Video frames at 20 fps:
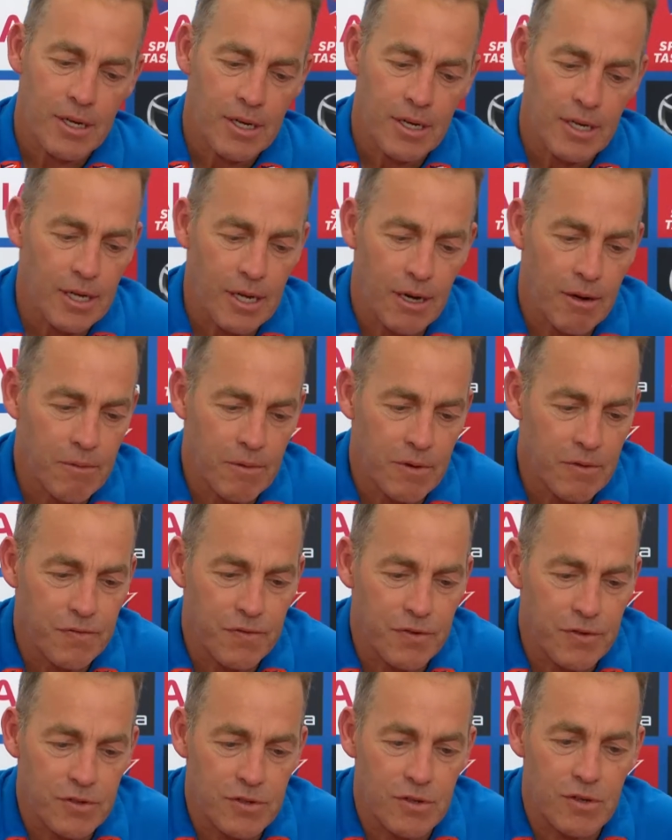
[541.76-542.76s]
you know, if
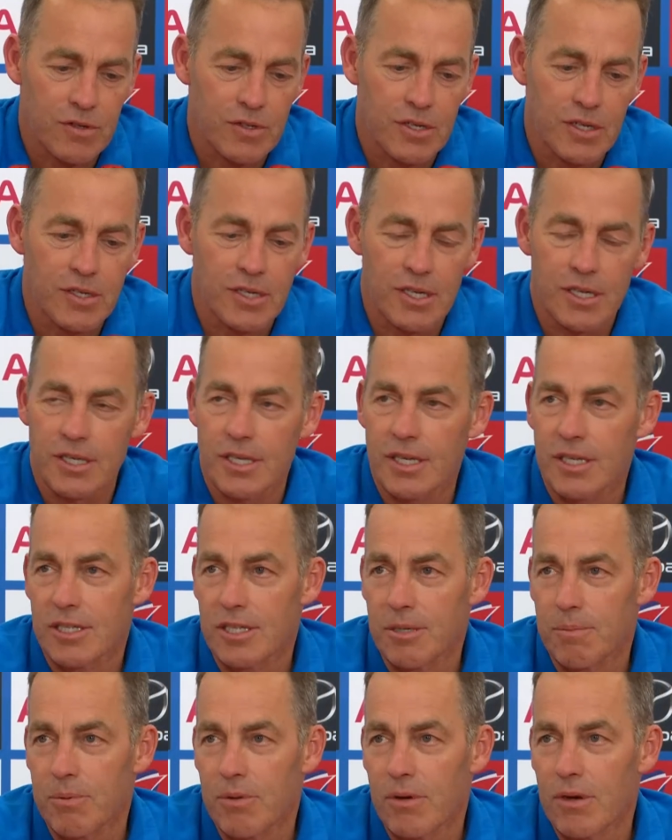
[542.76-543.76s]
for as long as he's going to get
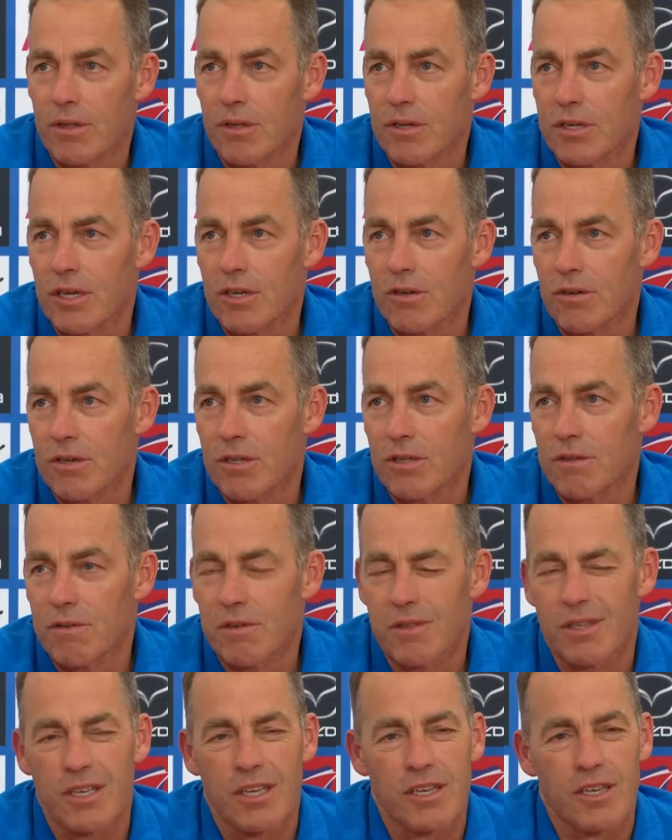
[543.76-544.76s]
supply like he got in, I
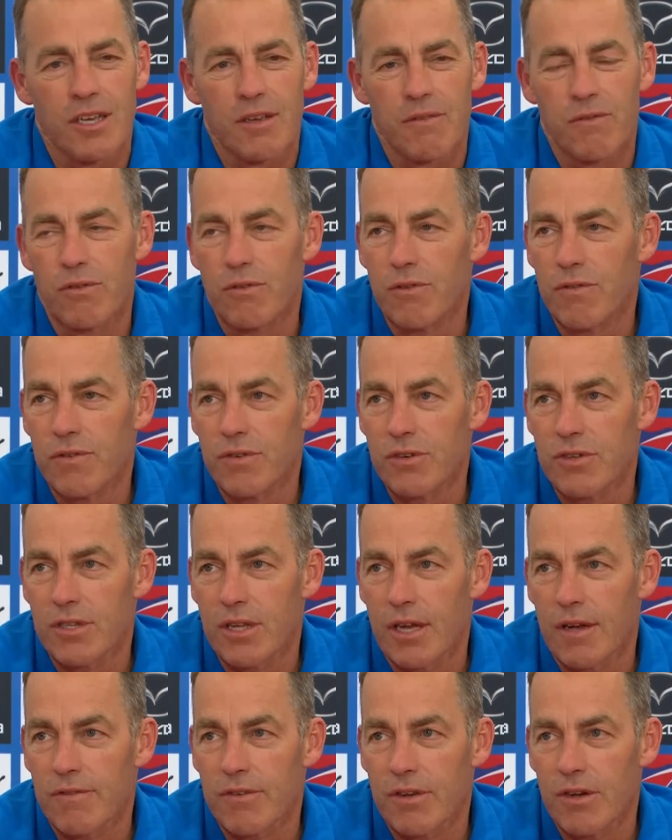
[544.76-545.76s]
think he kicked 4 first
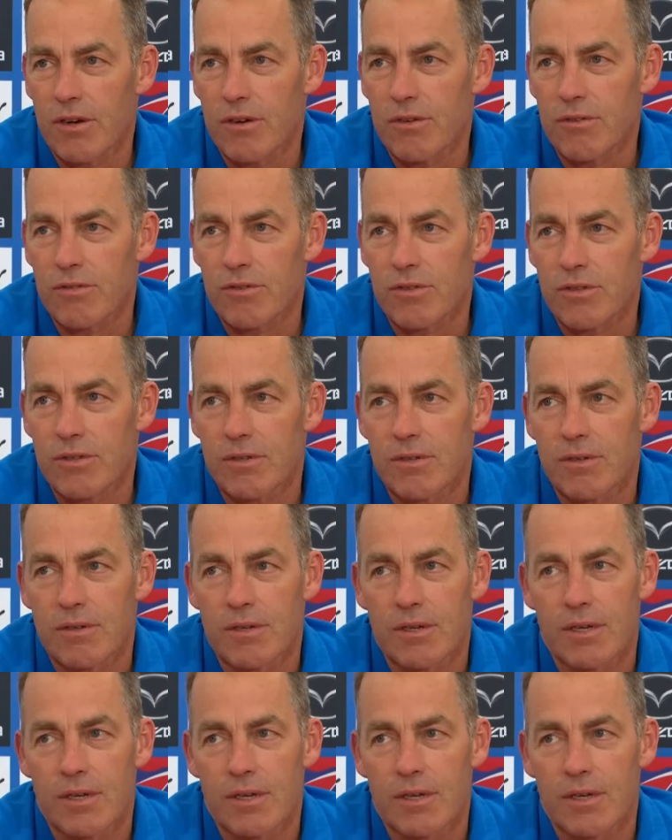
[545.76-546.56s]
half goals.